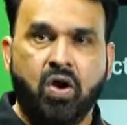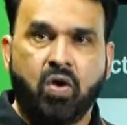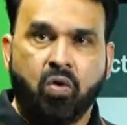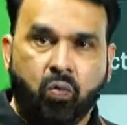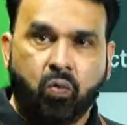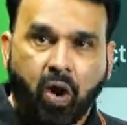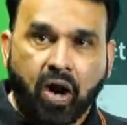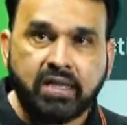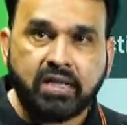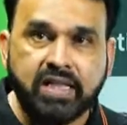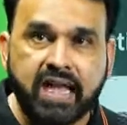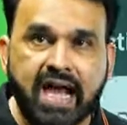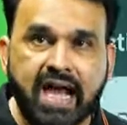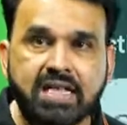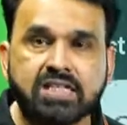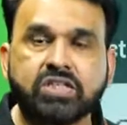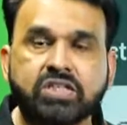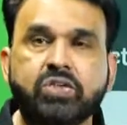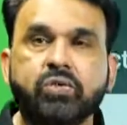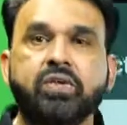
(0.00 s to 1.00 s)
What they
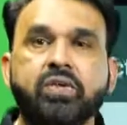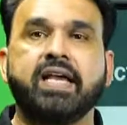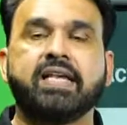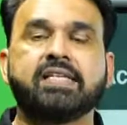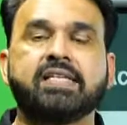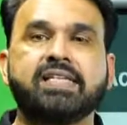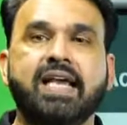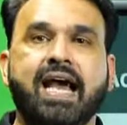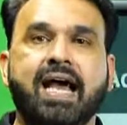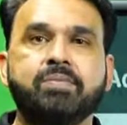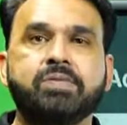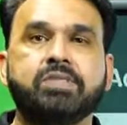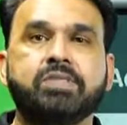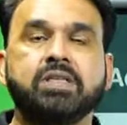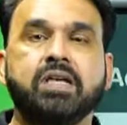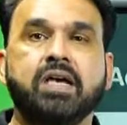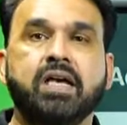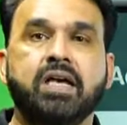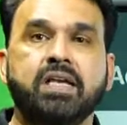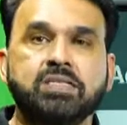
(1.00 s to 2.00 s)
ask you in the
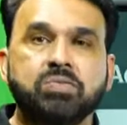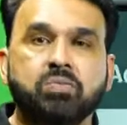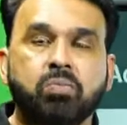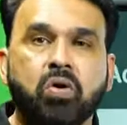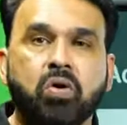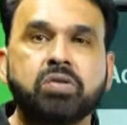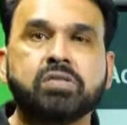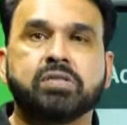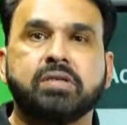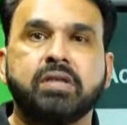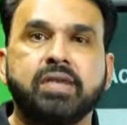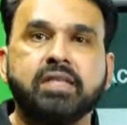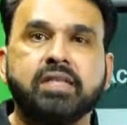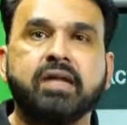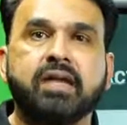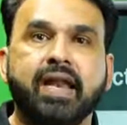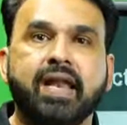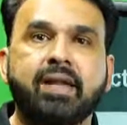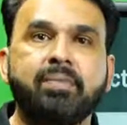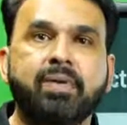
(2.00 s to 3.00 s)
exams is mostly the
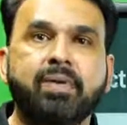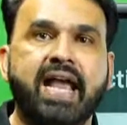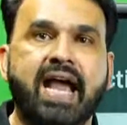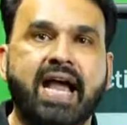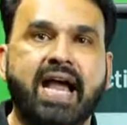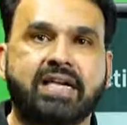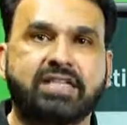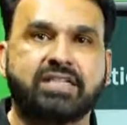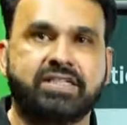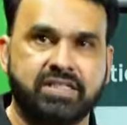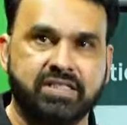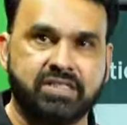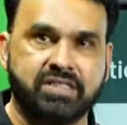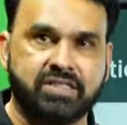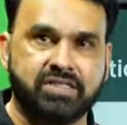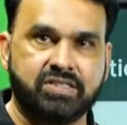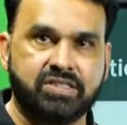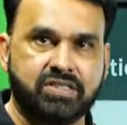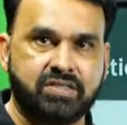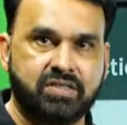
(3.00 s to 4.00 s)
name
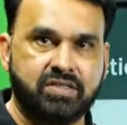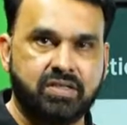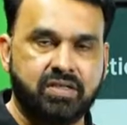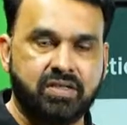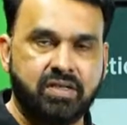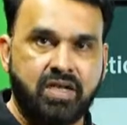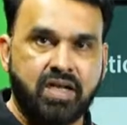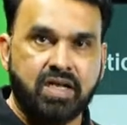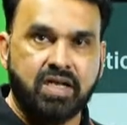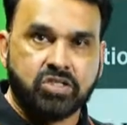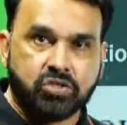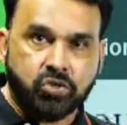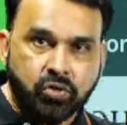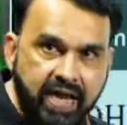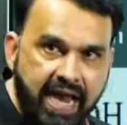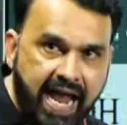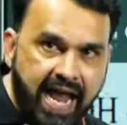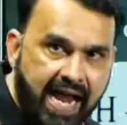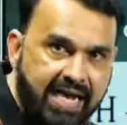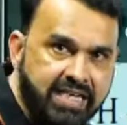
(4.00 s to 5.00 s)
reactions. So
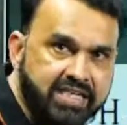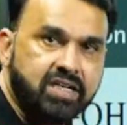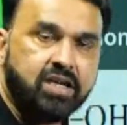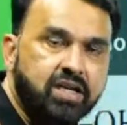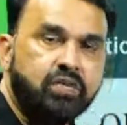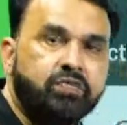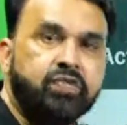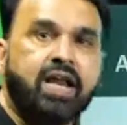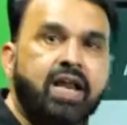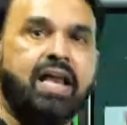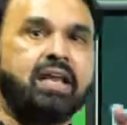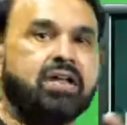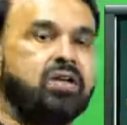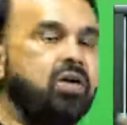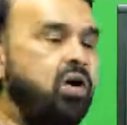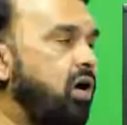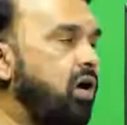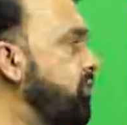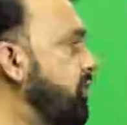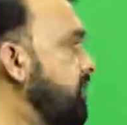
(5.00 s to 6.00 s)
reaction of an
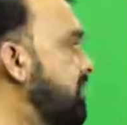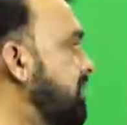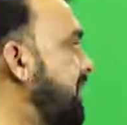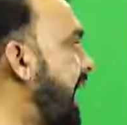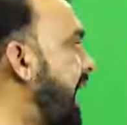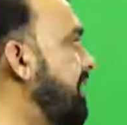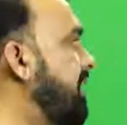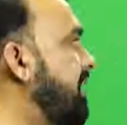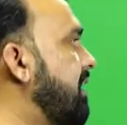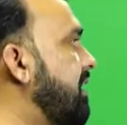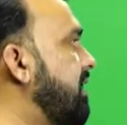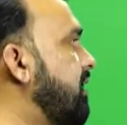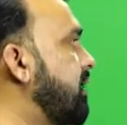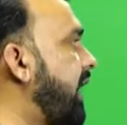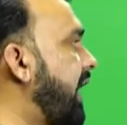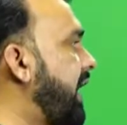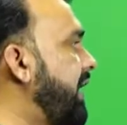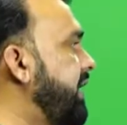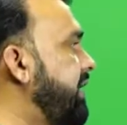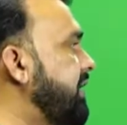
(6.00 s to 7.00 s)
alcohol with thionyl
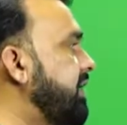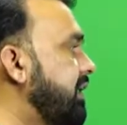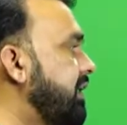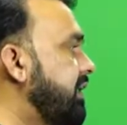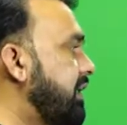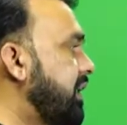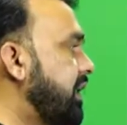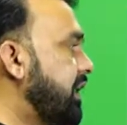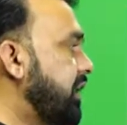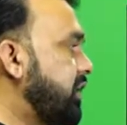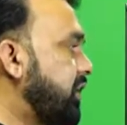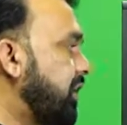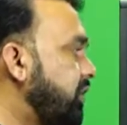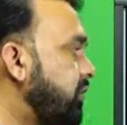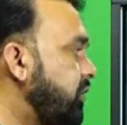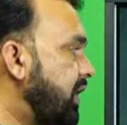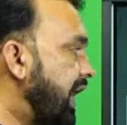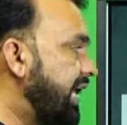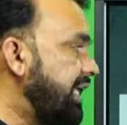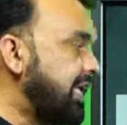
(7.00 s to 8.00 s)
chloride to
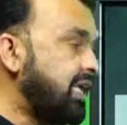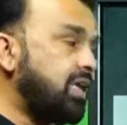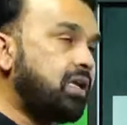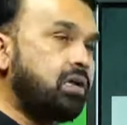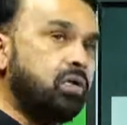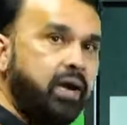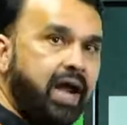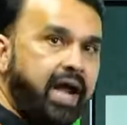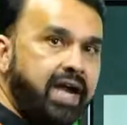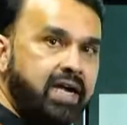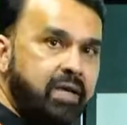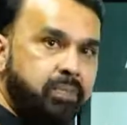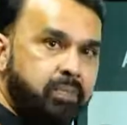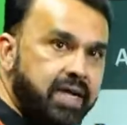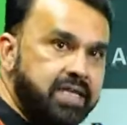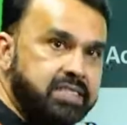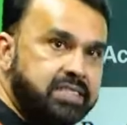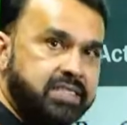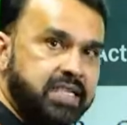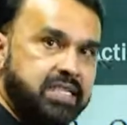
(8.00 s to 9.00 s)
give you alkyl chloride
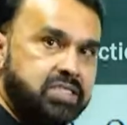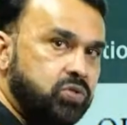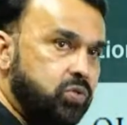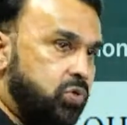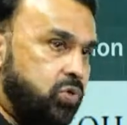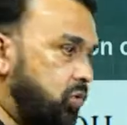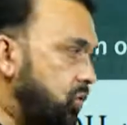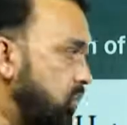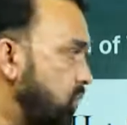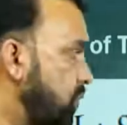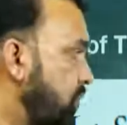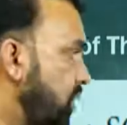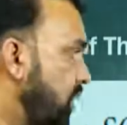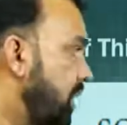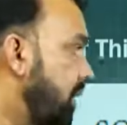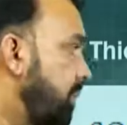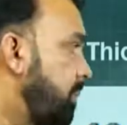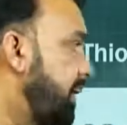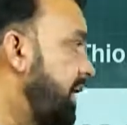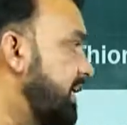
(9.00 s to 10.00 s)
plus SO2
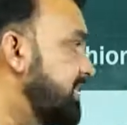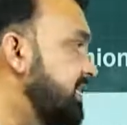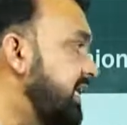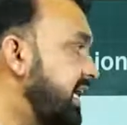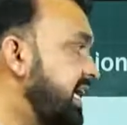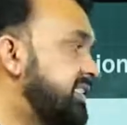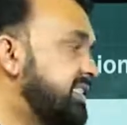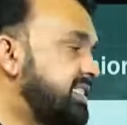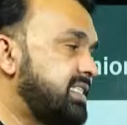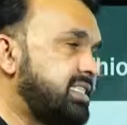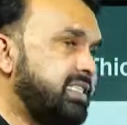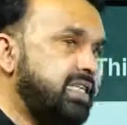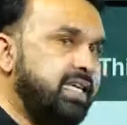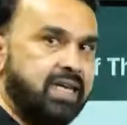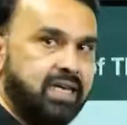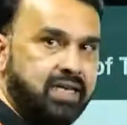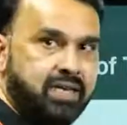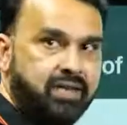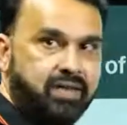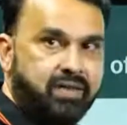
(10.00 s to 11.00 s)
plus
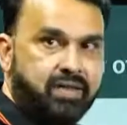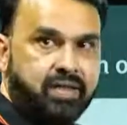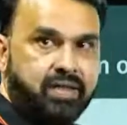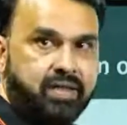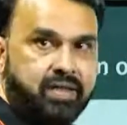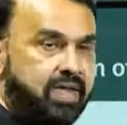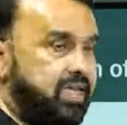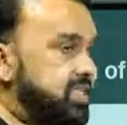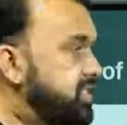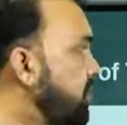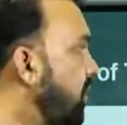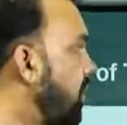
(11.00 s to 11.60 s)
HCl is